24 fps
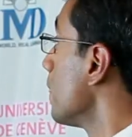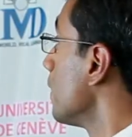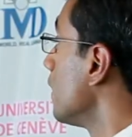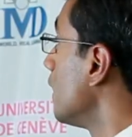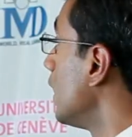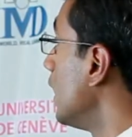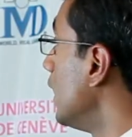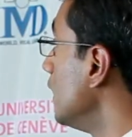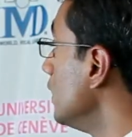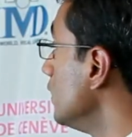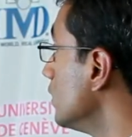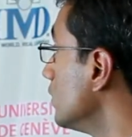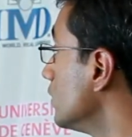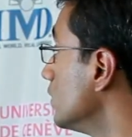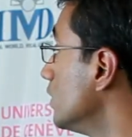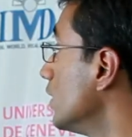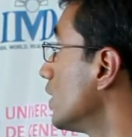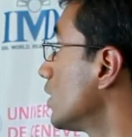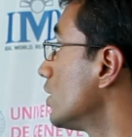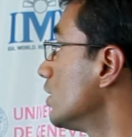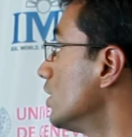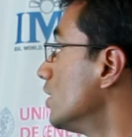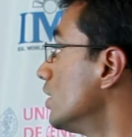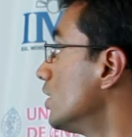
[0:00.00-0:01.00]
And
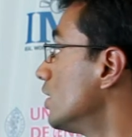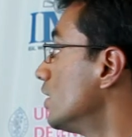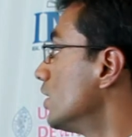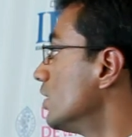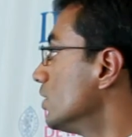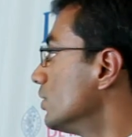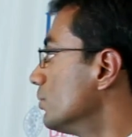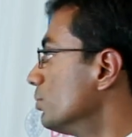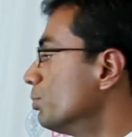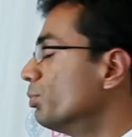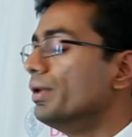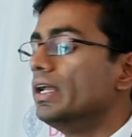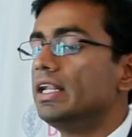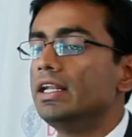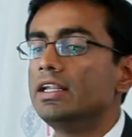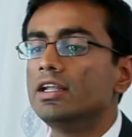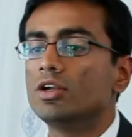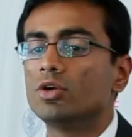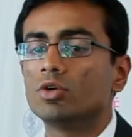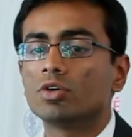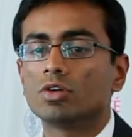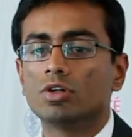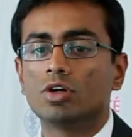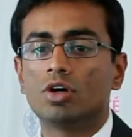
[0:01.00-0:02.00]
they are
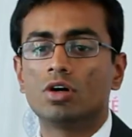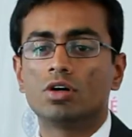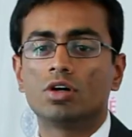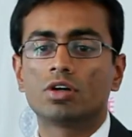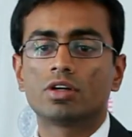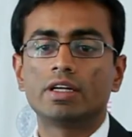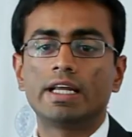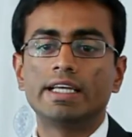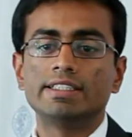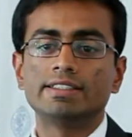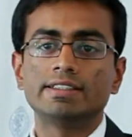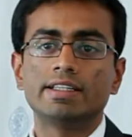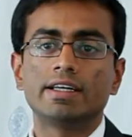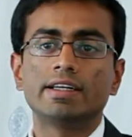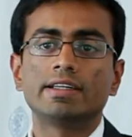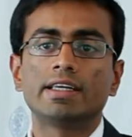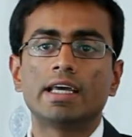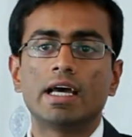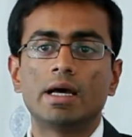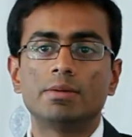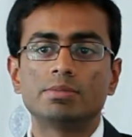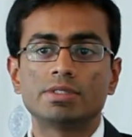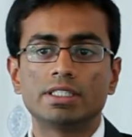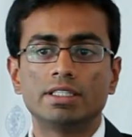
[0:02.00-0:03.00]
mainly organizing their
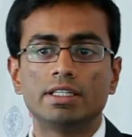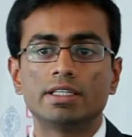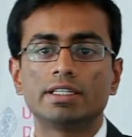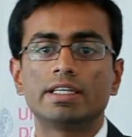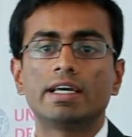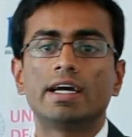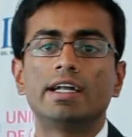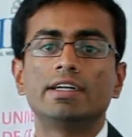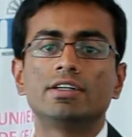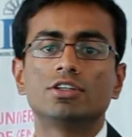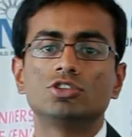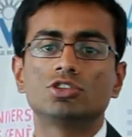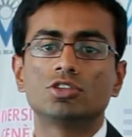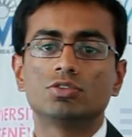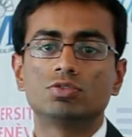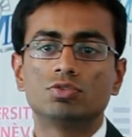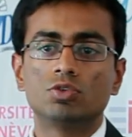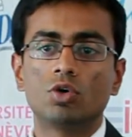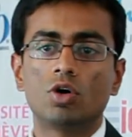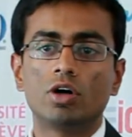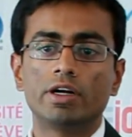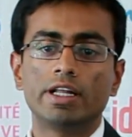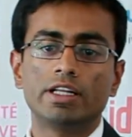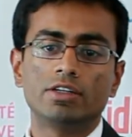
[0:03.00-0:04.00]
camps in the cantons of
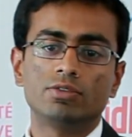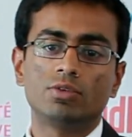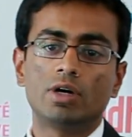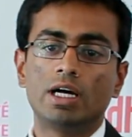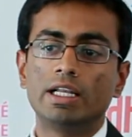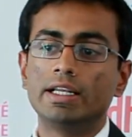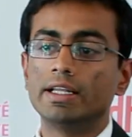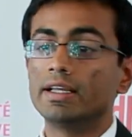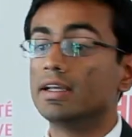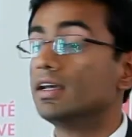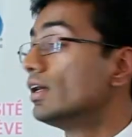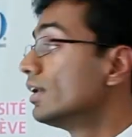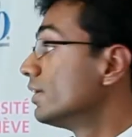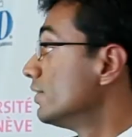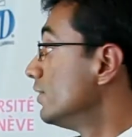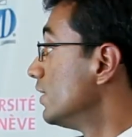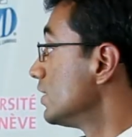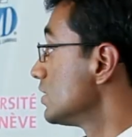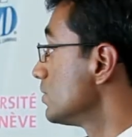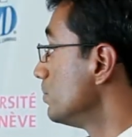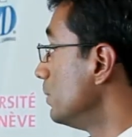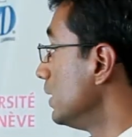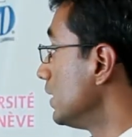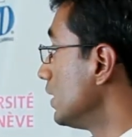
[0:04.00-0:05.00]
Vaud and Vaud,
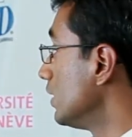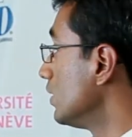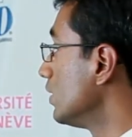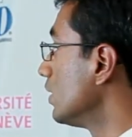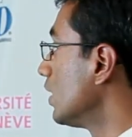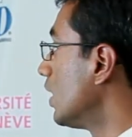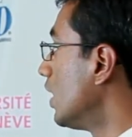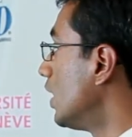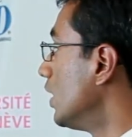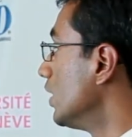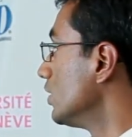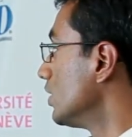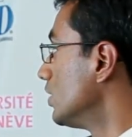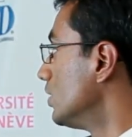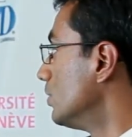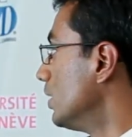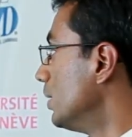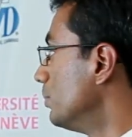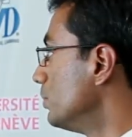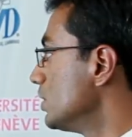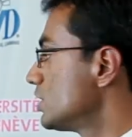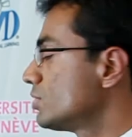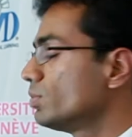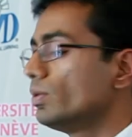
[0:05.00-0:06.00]
thus making
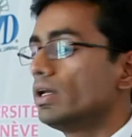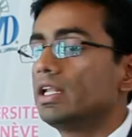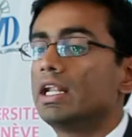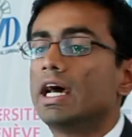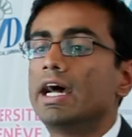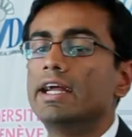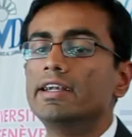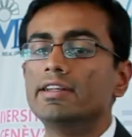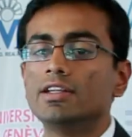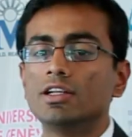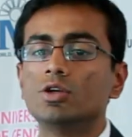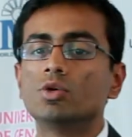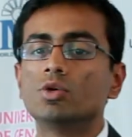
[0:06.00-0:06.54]
MSV an ideal